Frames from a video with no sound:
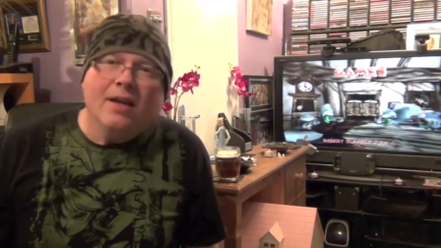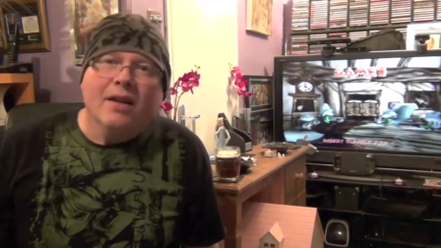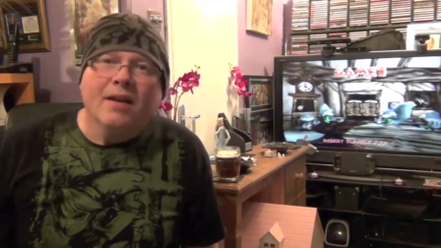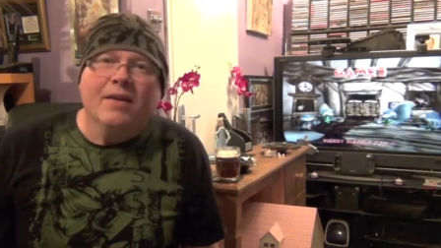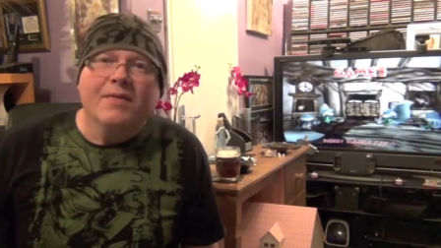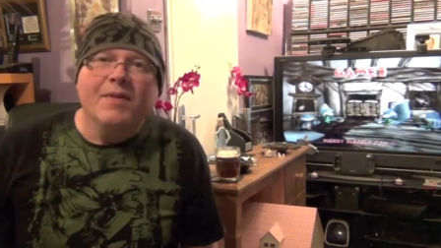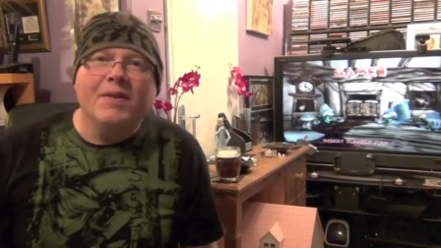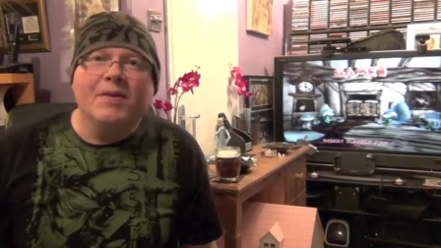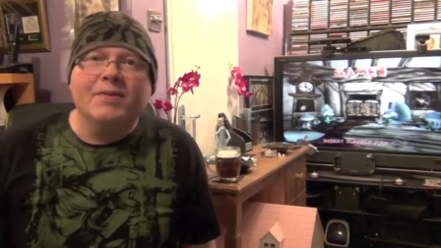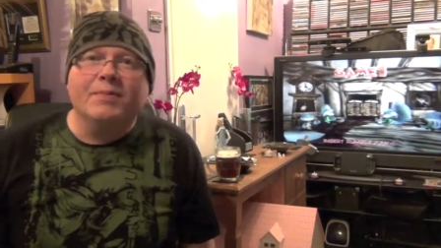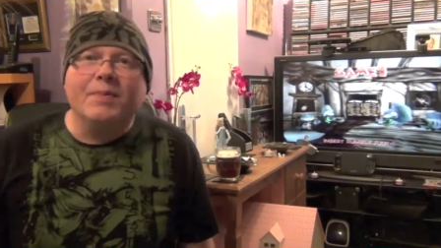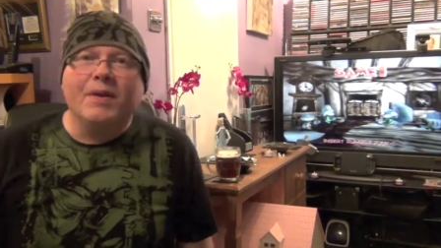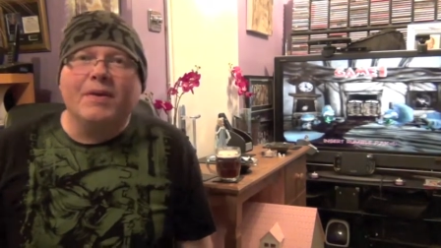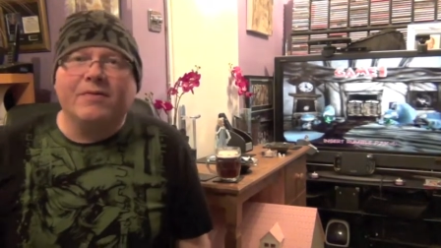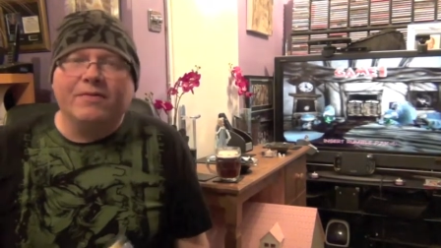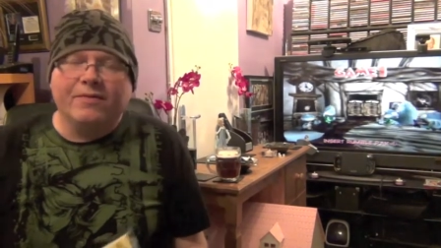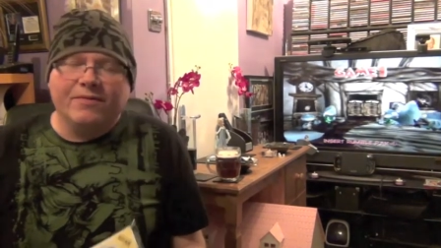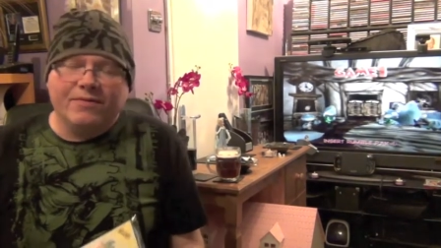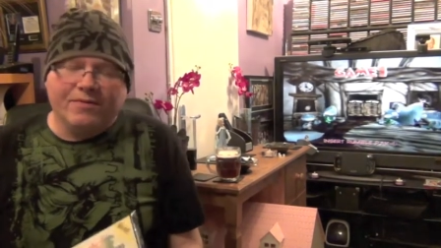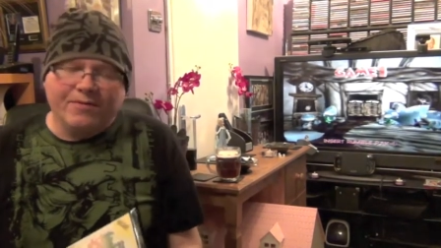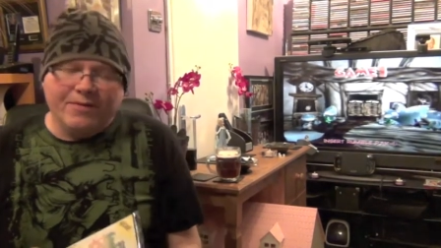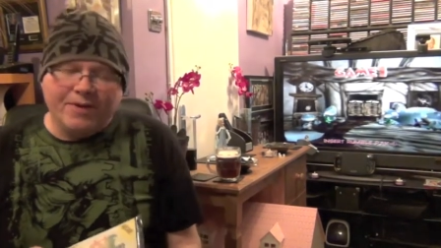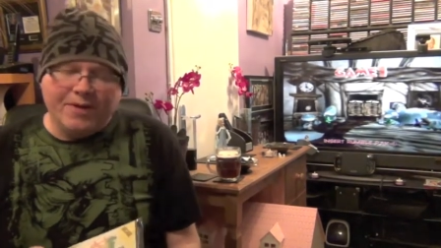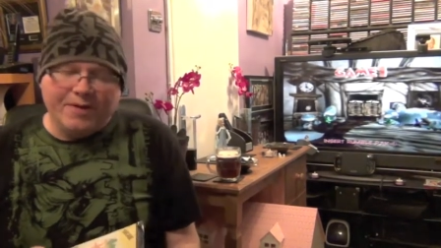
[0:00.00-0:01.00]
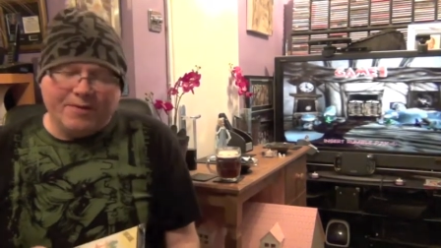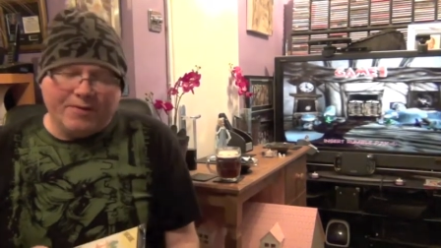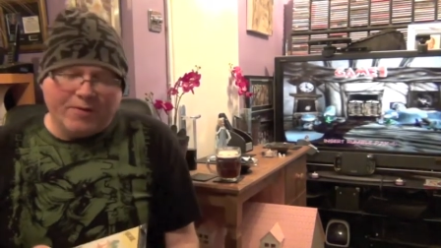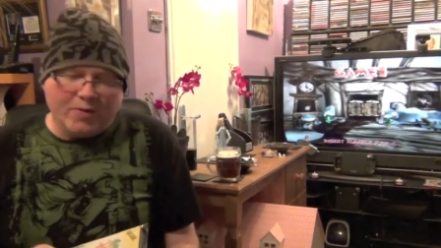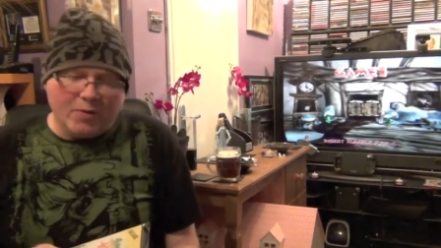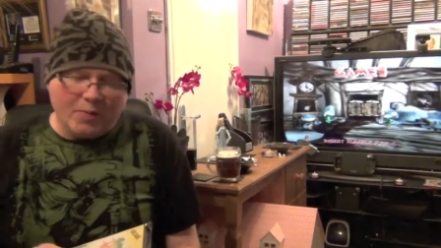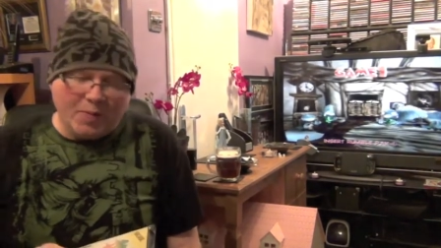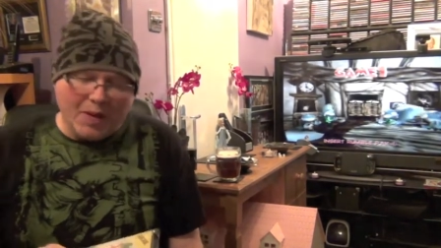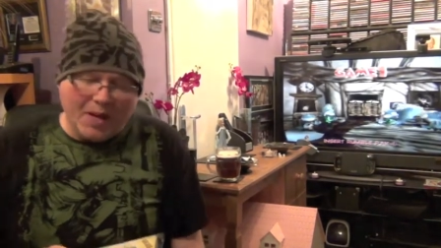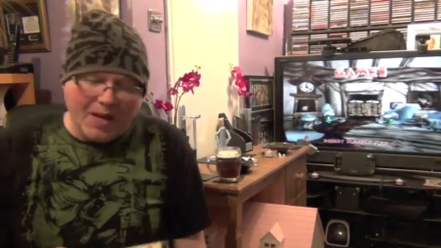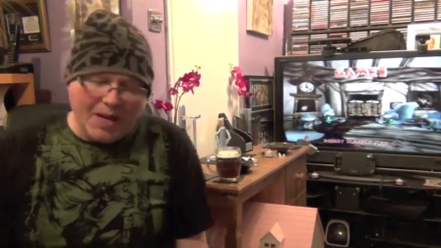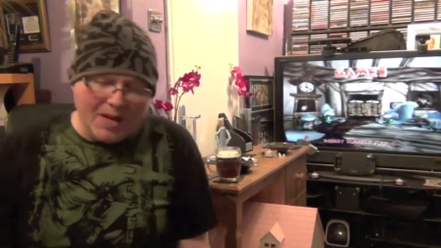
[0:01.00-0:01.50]
think it was about £3
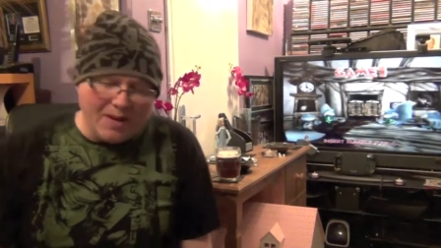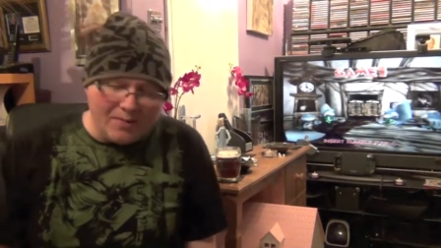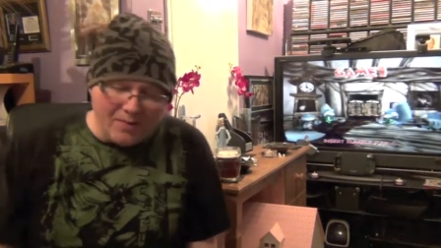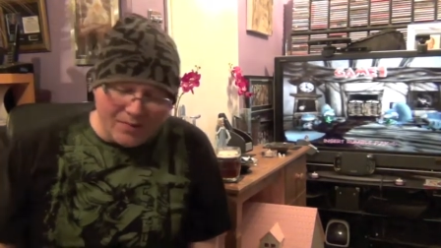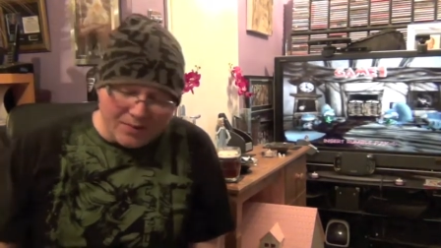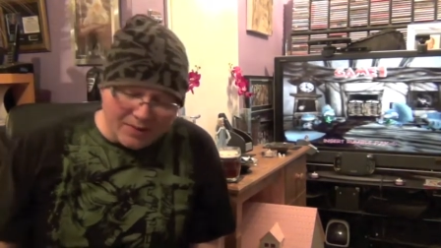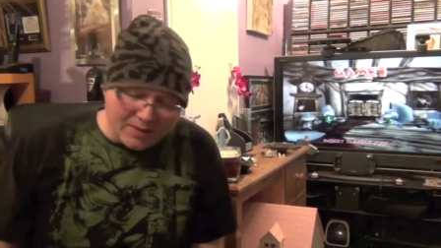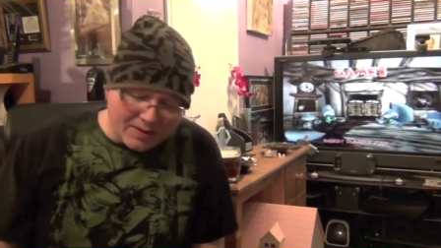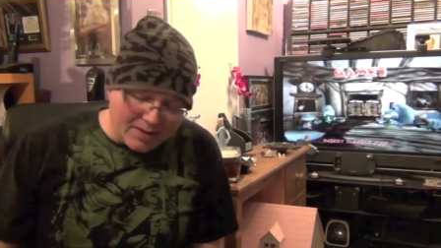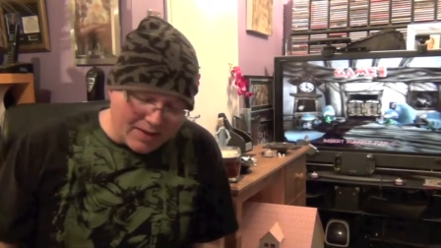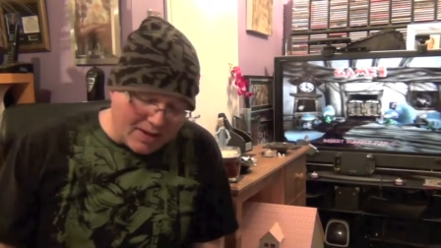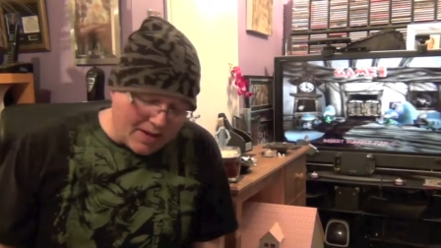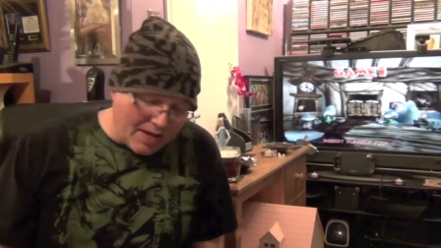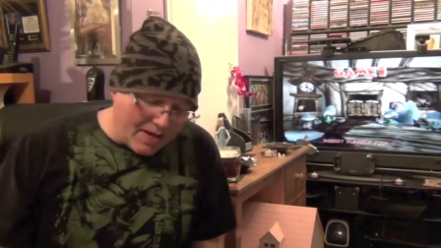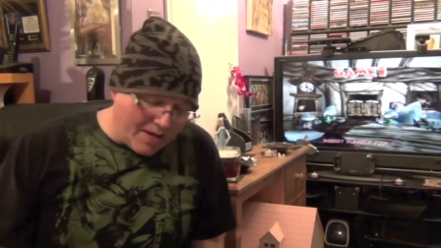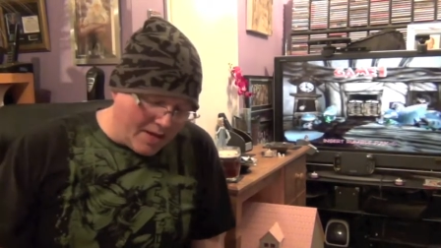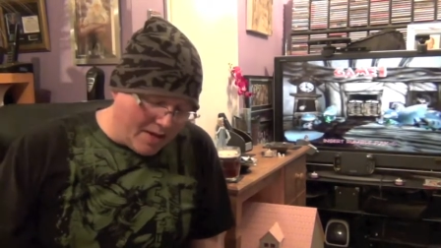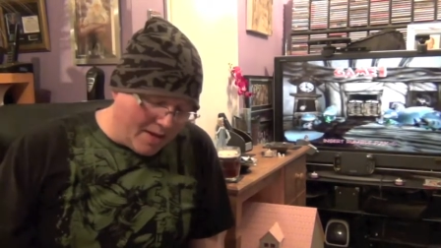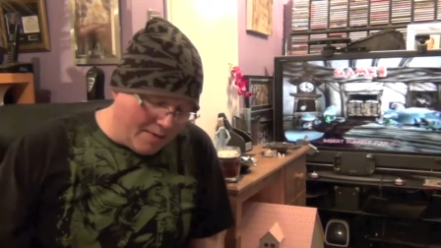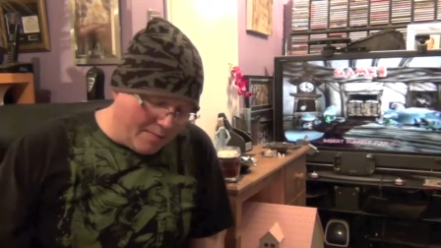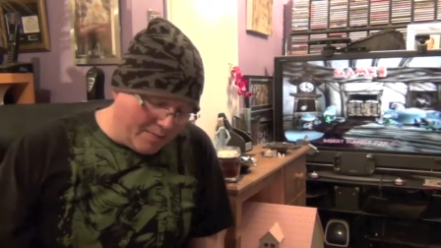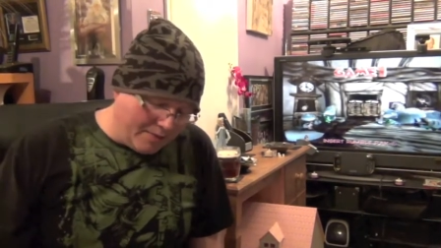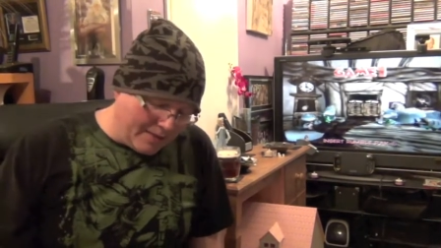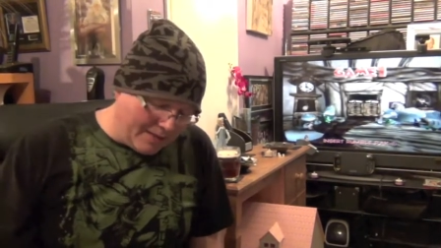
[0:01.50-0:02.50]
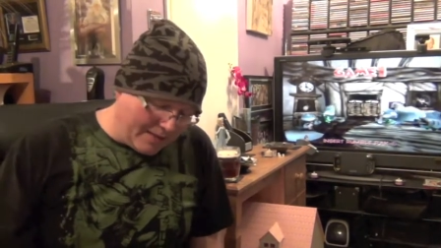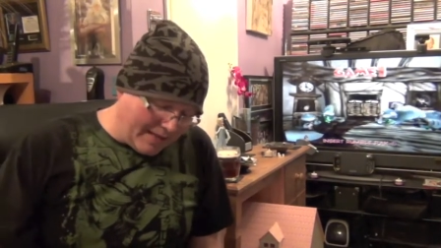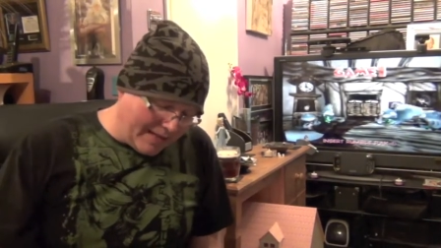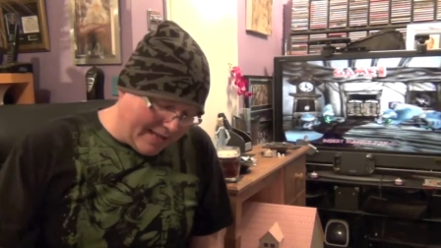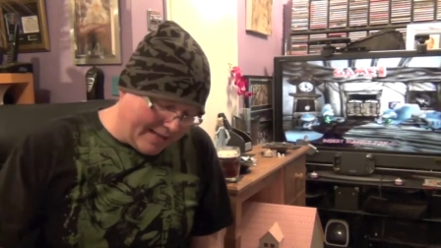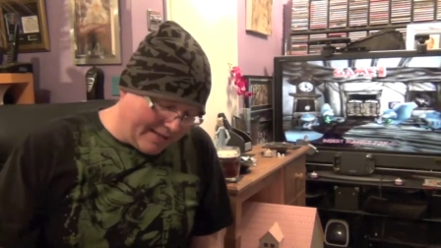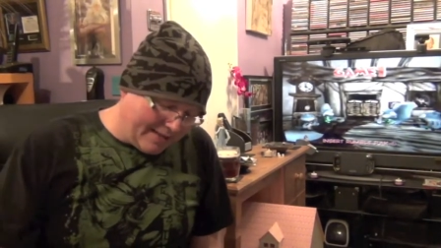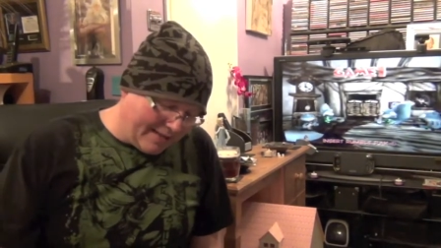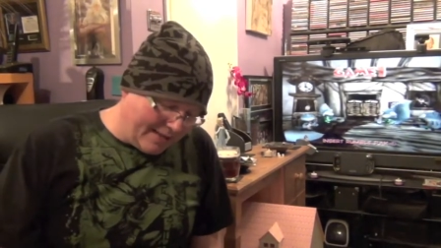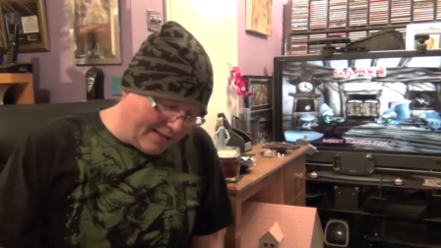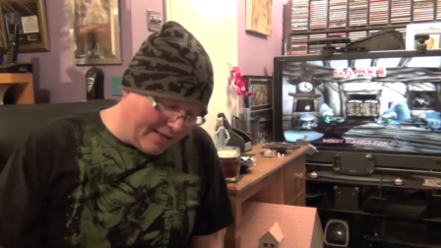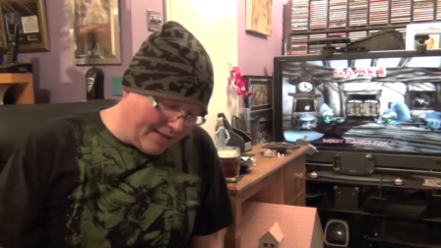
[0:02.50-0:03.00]
or £4. It's a
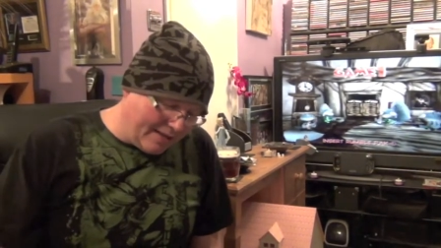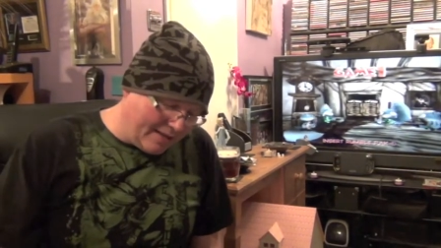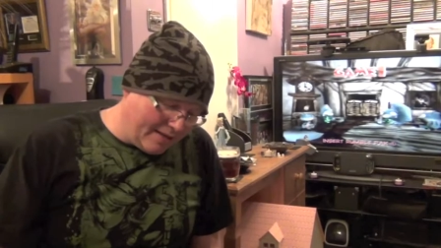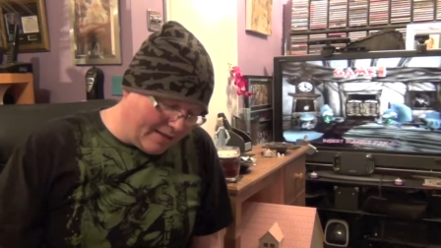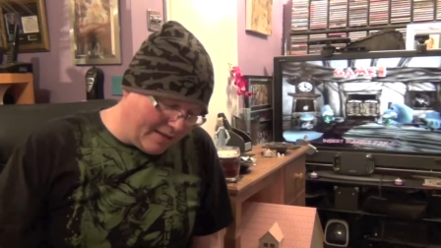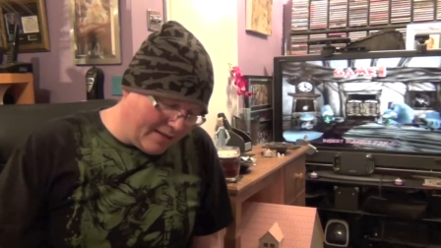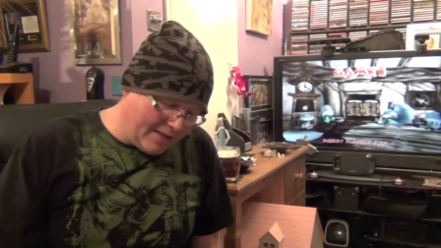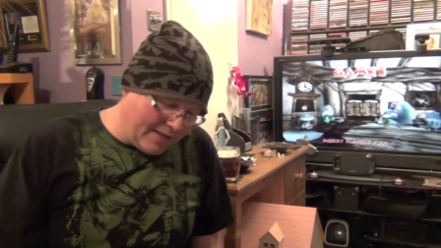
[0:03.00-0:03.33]
classic.